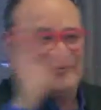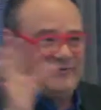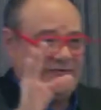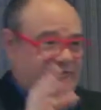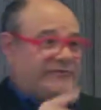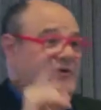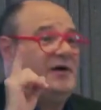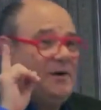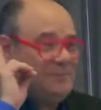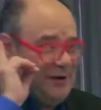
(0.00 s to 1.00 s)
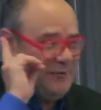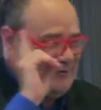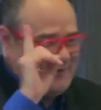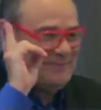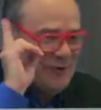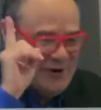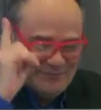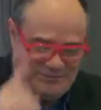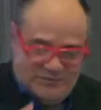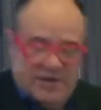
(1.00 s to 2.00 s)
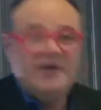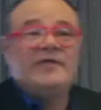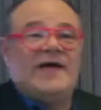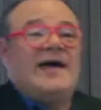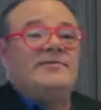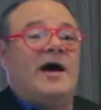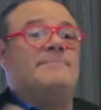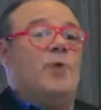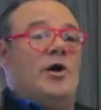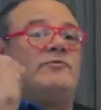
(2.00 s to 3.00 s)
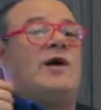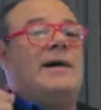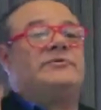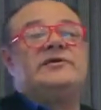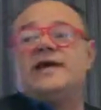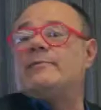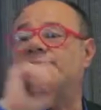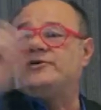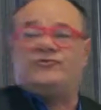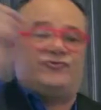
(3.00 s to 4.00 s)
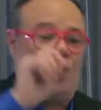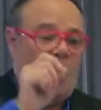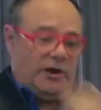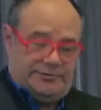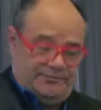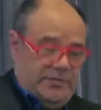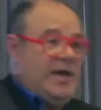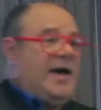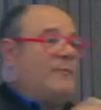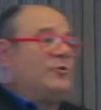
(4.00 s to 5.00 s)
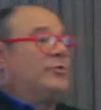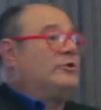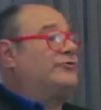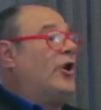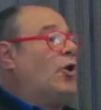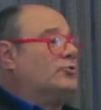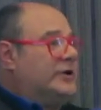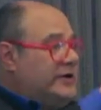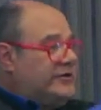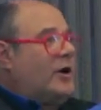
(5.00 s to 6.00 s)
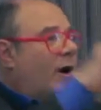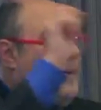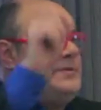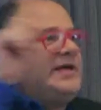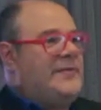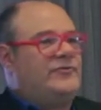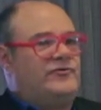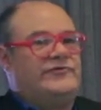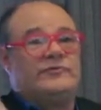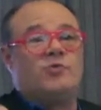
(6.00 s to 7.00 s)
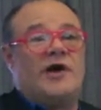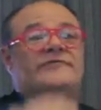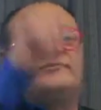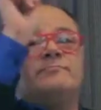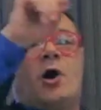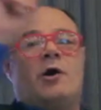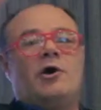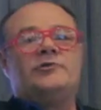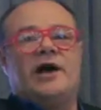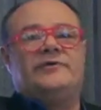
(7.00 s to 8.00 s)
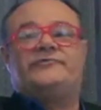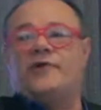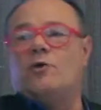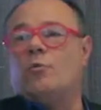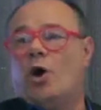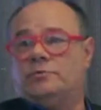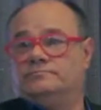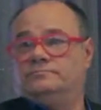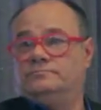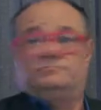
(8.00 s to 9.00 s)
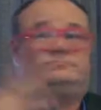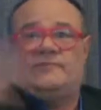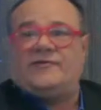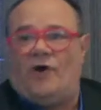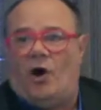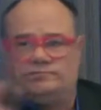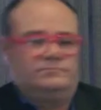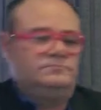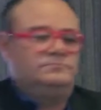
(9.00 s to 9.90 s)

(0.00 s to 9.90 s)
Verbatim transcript: existence, but it was important. That night, Marty Robinson gave us each chalk and when we were told to go up and down the streets and write tomorrow night Stonewall. That's all